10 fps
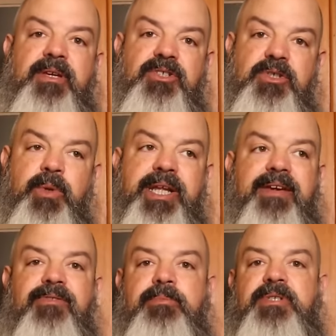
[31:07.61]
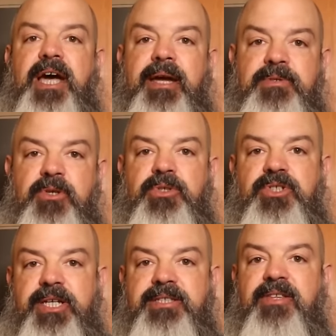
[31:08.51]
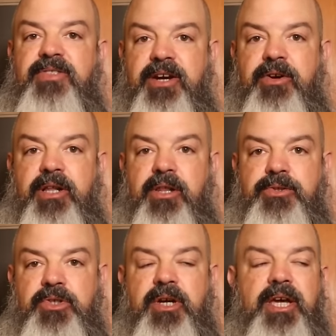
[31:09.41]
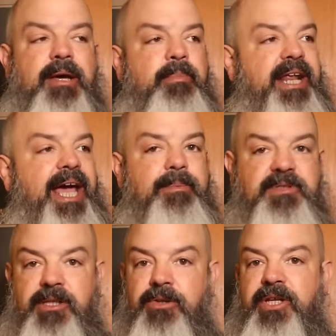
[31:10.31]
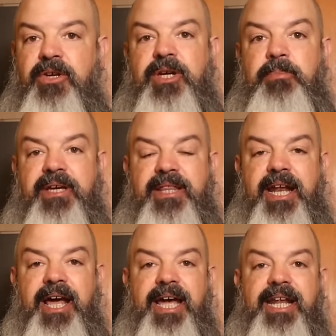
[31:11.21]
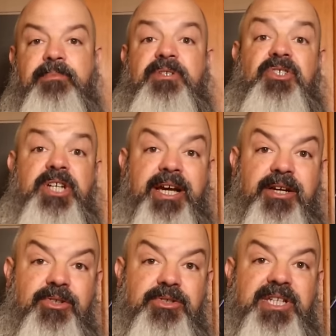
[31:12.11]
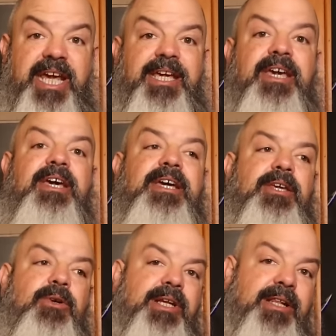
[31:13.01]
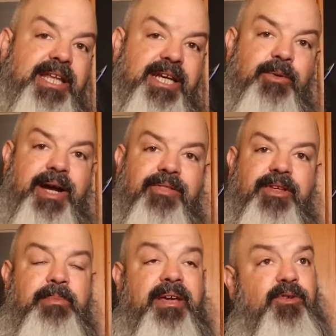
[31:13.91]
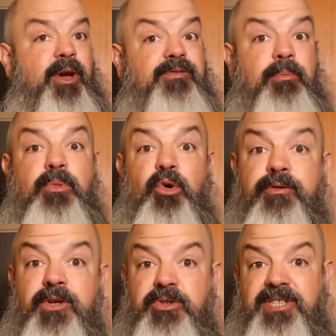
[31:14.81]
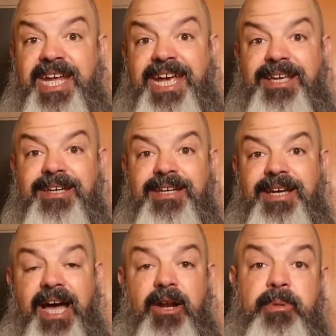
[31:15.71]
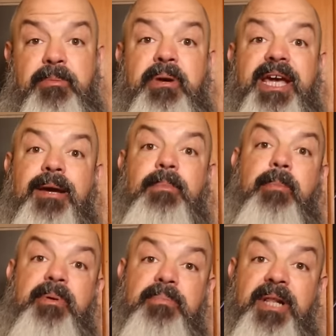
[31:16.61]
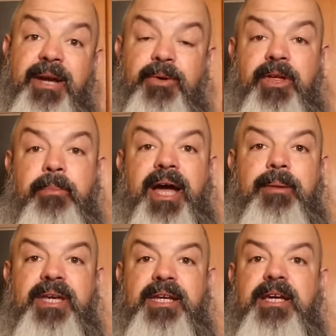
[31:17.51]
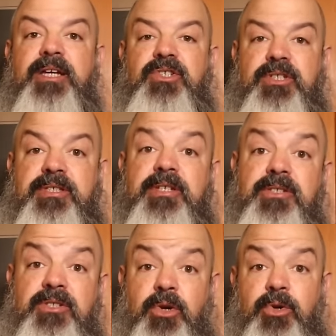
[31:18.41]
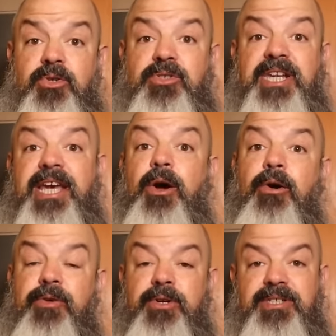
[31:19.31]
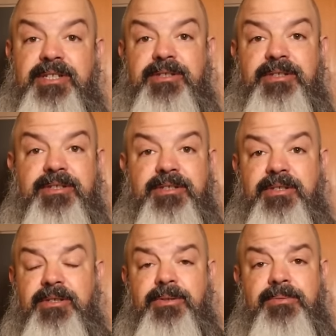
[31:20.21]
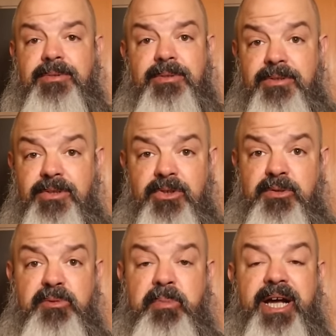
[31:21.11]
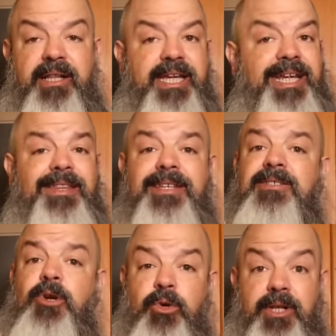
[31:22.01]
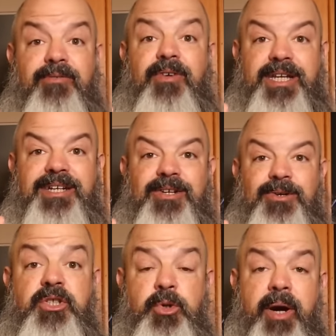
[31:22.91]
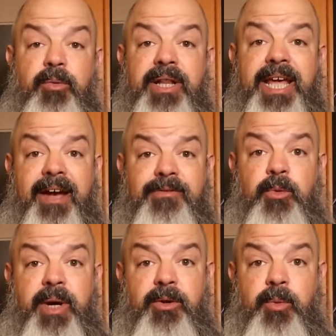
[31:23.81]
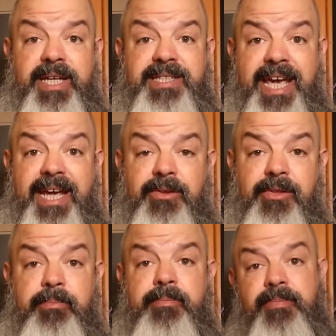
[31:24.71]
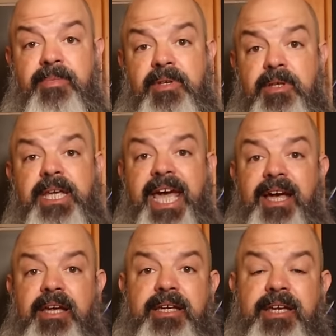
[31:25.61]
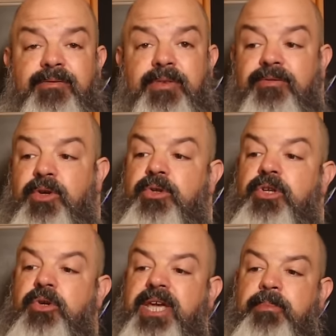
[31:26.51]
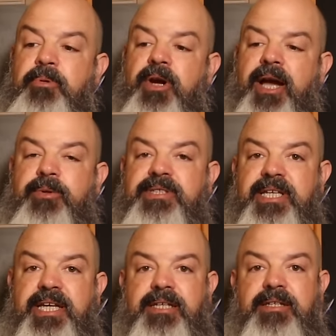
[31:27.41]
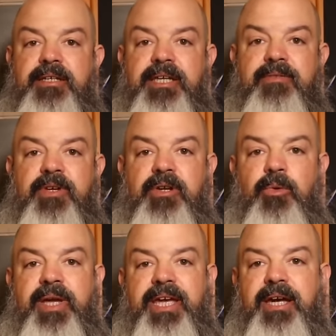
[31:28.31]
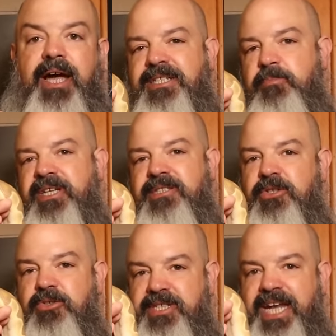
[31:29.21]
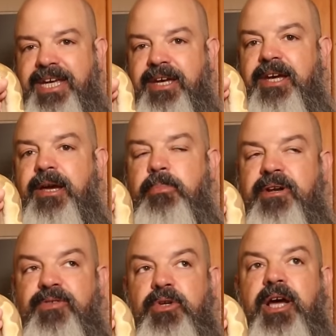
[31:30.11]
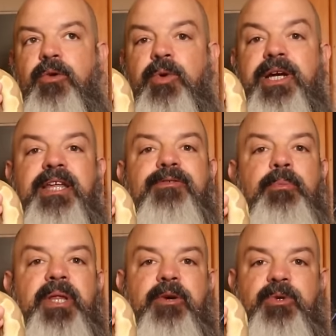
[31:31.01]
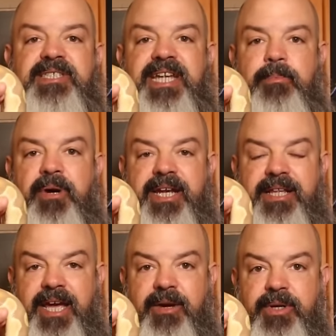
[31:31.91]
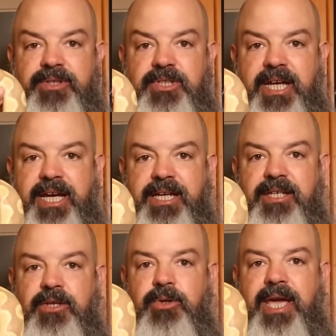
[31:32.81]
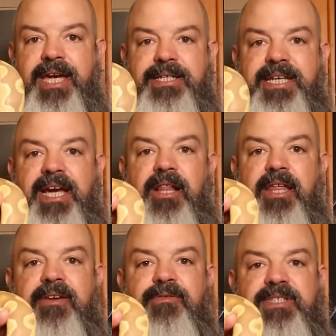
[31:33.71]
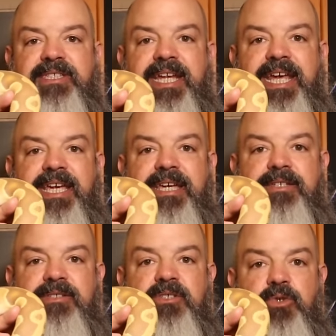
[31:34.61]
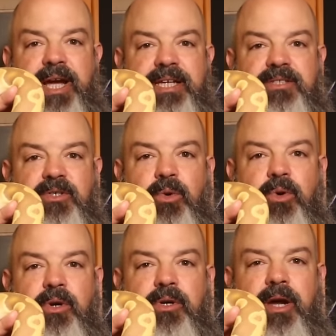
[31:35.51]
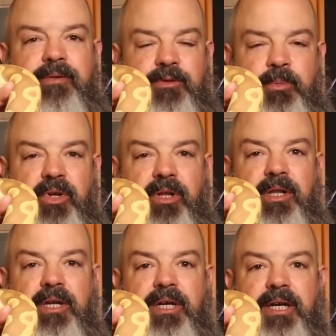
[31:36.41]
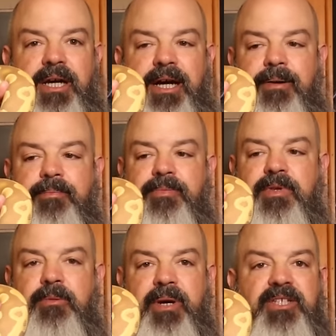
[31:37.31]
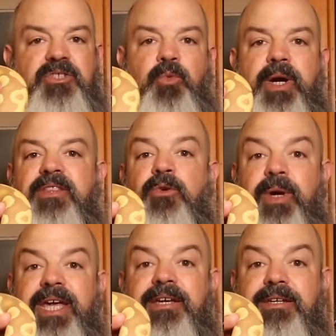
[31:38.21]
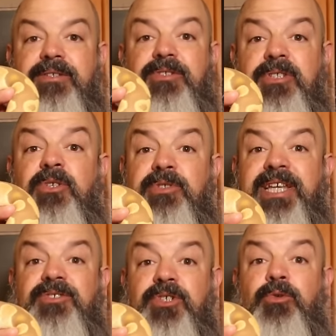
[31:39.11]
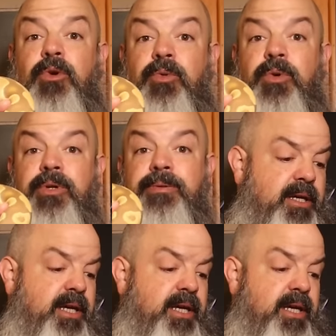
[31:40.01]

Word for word: You just want to give them time to adjust to their enclosure. But absolutely you can pick that hide up to check on your snake. You can clean around them. If you have to move your snake, I don't mean pick them up and play with them. I mean just scoot your snake over to to do some spot cleaning. That's totally fine to do. Do I really have to wait a week to handle them? yeah, if, if you're a new keeper, I would say give it a week. It depends on your snake. But if you're not really familiar with snake body language and you can't tell if a snake is stressed or comfortable, um, you might just wait the week. Just use that general rule.